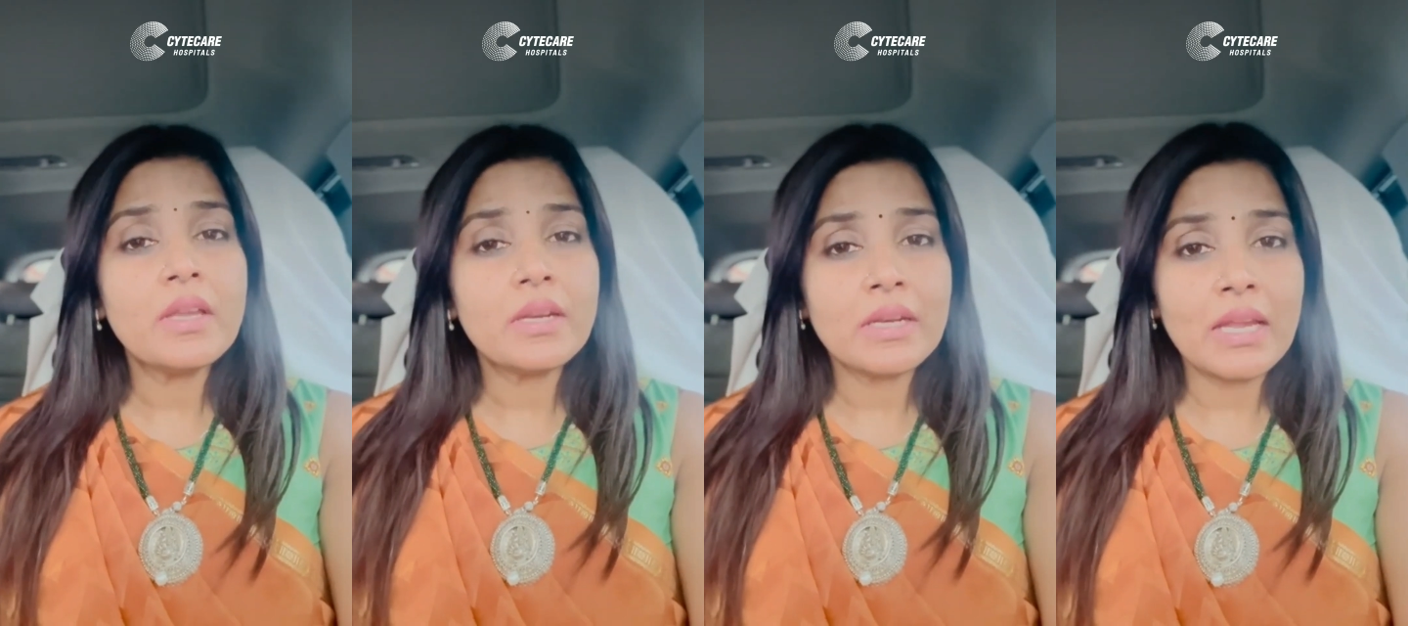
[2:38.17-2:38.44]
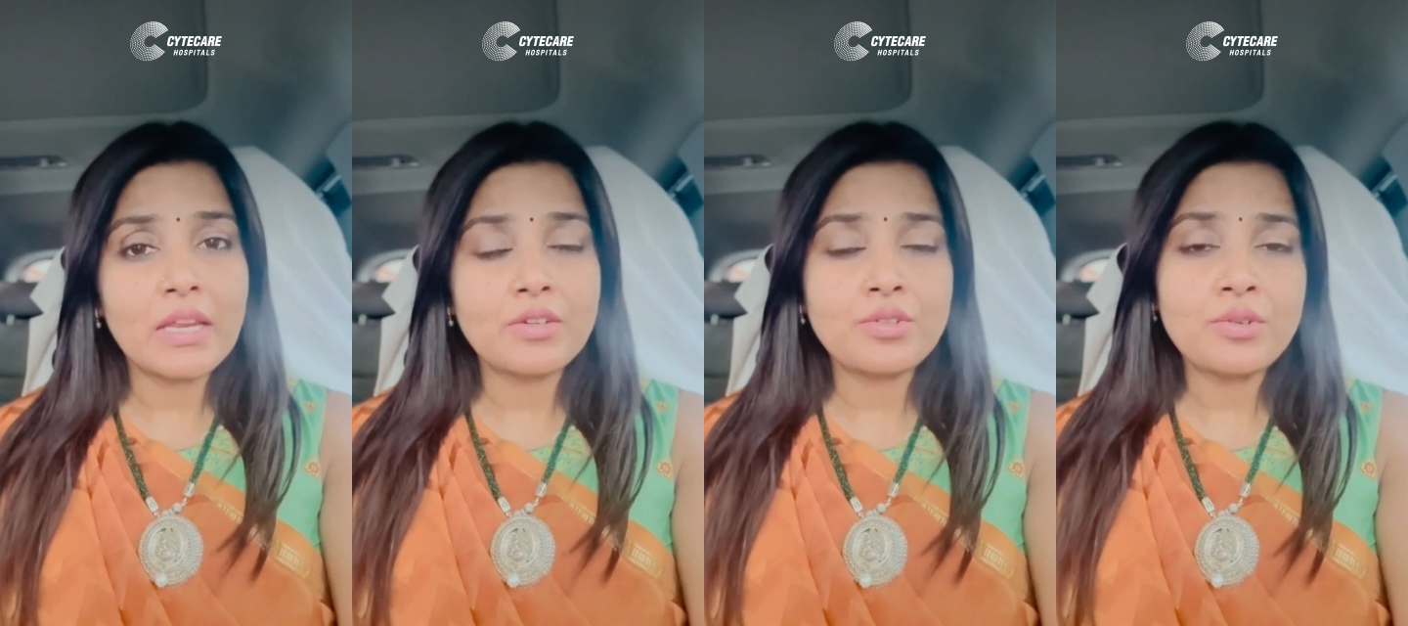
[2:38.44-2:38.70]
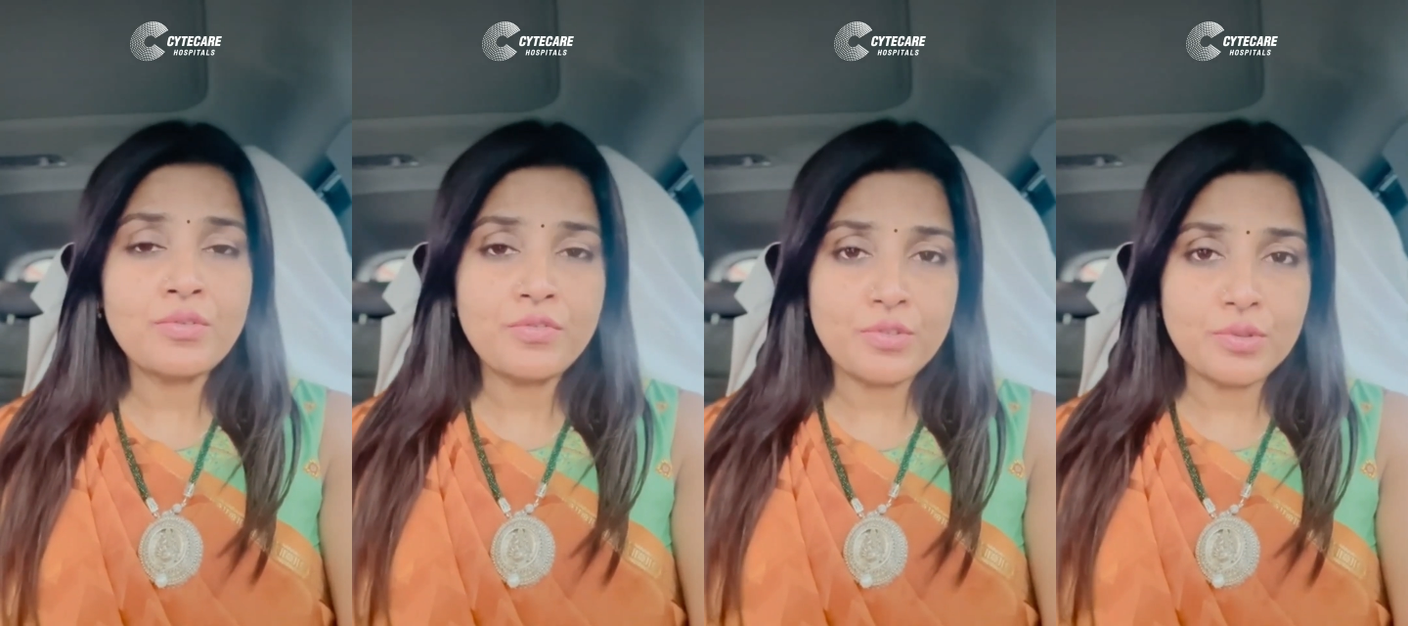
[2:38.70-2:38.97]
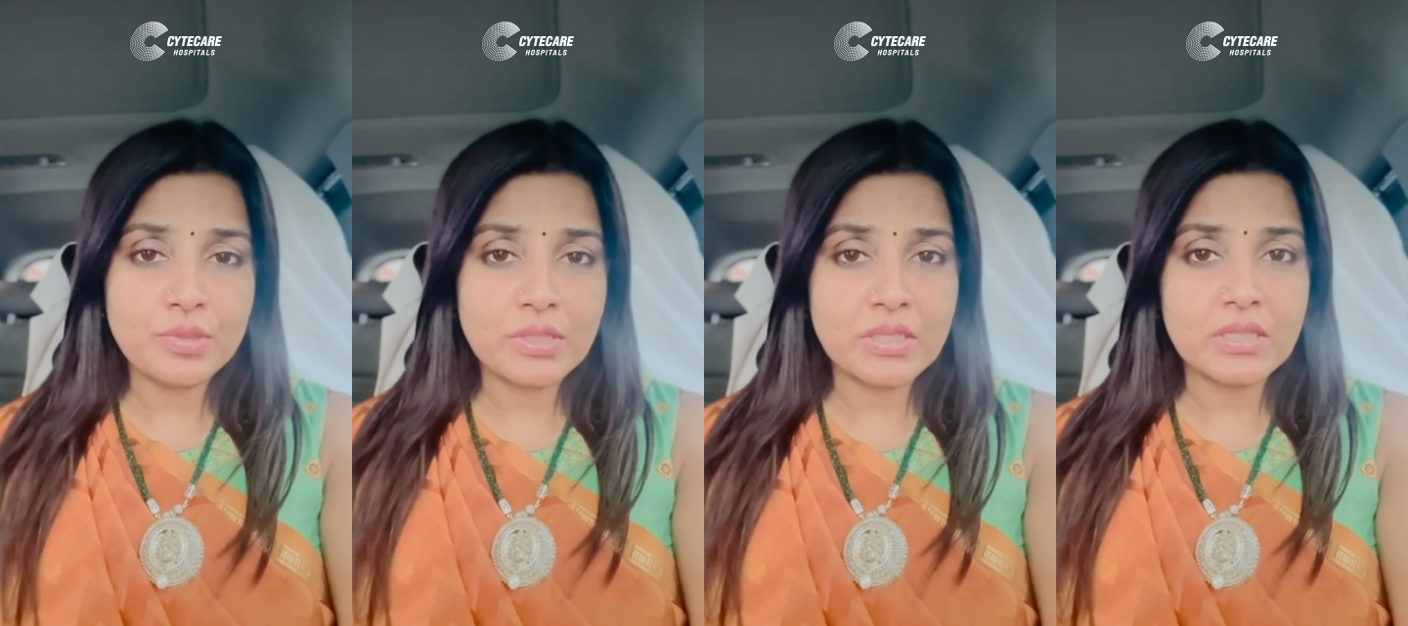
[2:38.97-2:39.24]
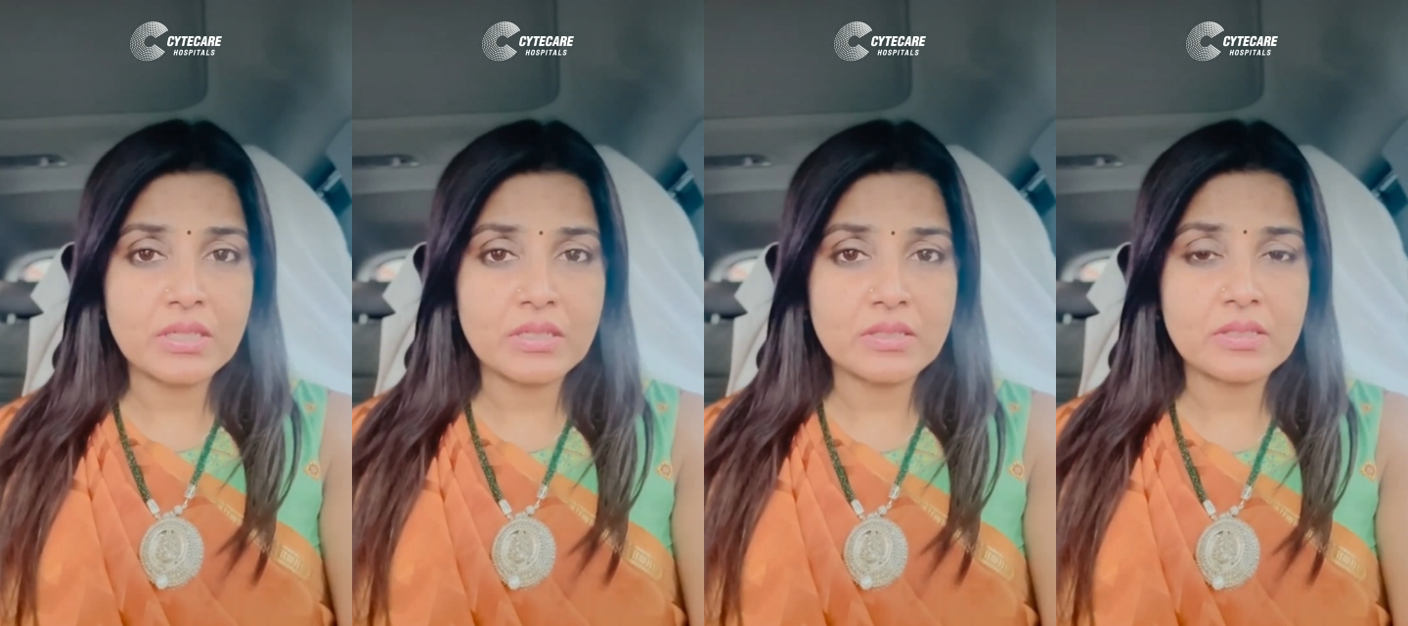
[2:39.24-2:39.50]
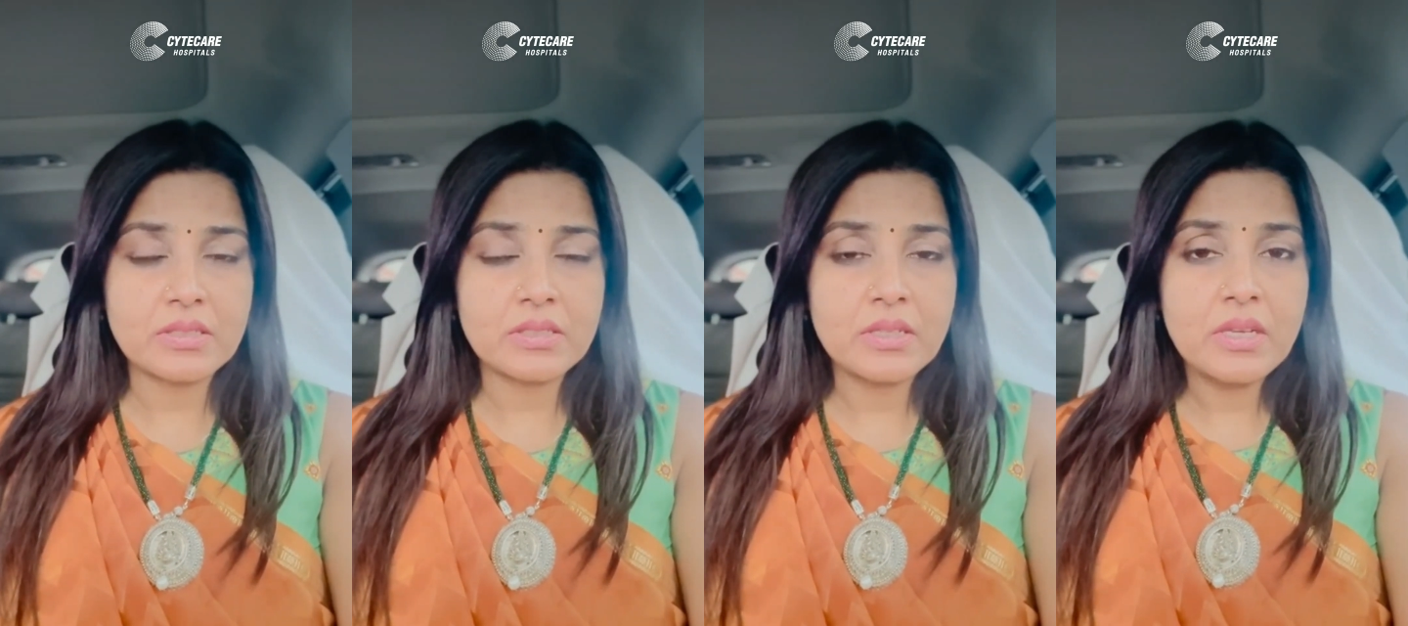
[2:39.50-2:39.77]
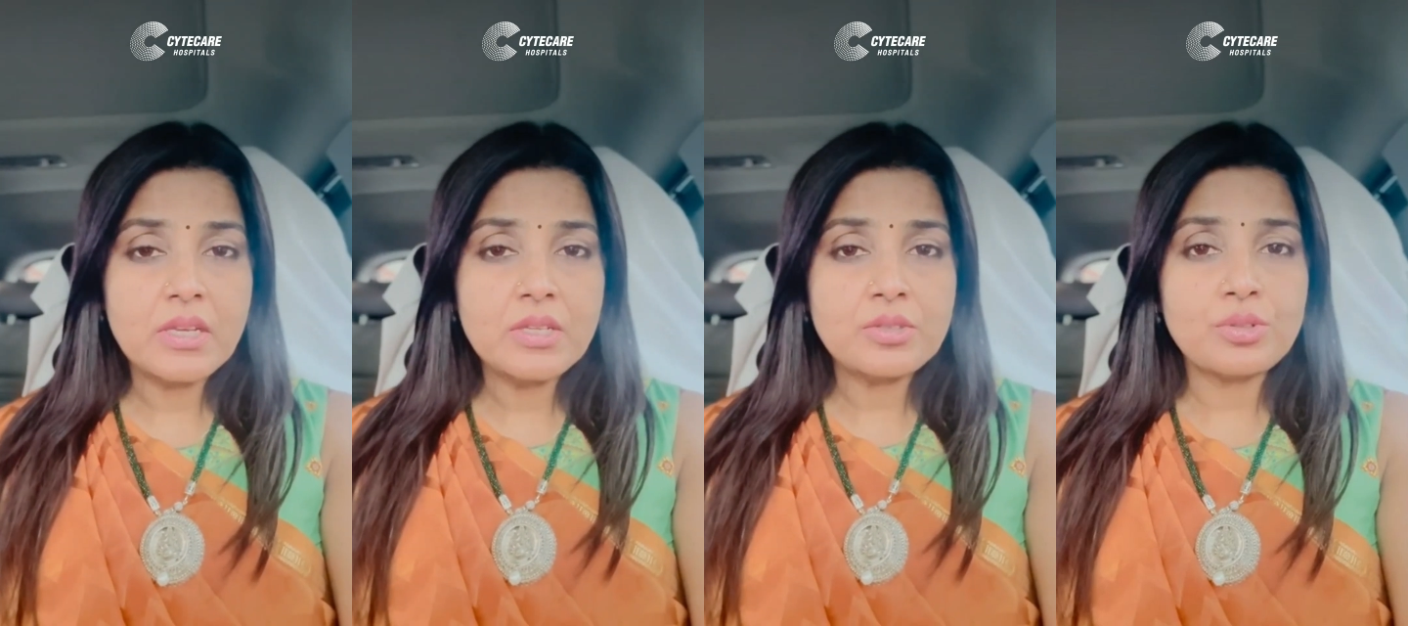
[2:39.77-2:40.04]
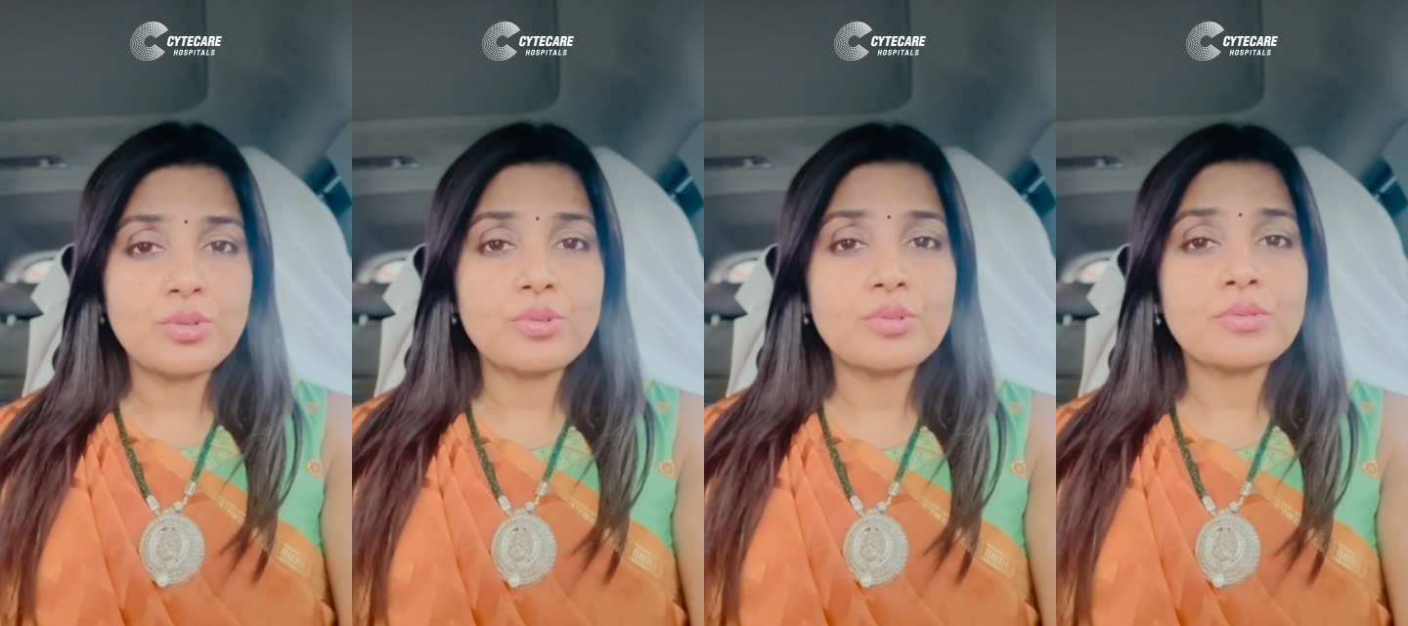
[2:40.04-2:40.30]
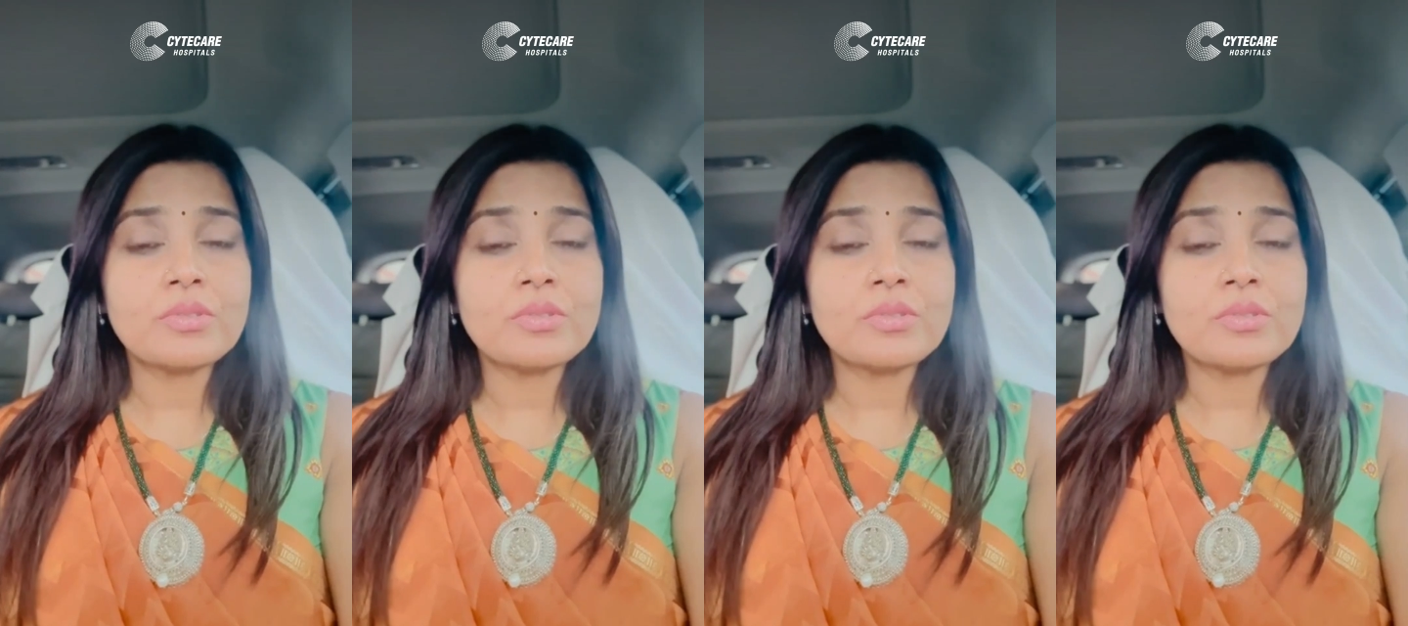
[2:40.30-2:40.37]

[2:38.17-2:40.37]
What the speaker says: 9 to 14 years. So